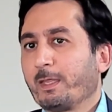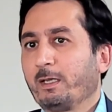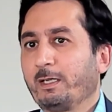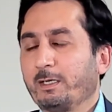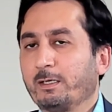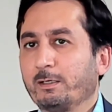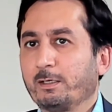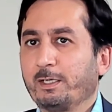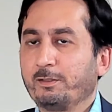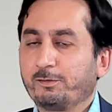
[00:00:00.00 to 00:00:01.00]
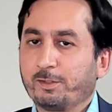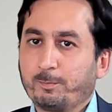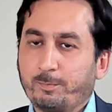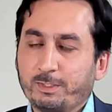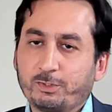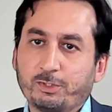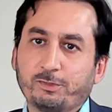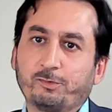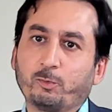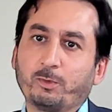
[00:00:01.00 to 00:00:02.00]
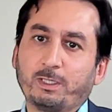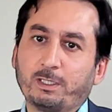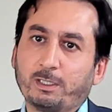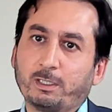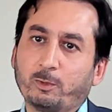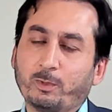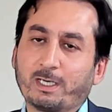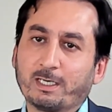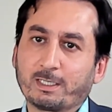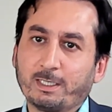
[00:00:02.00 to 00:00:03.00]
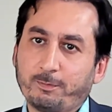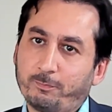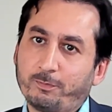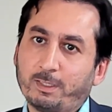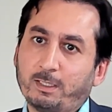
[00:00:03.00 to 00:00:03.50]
In some patients, we can give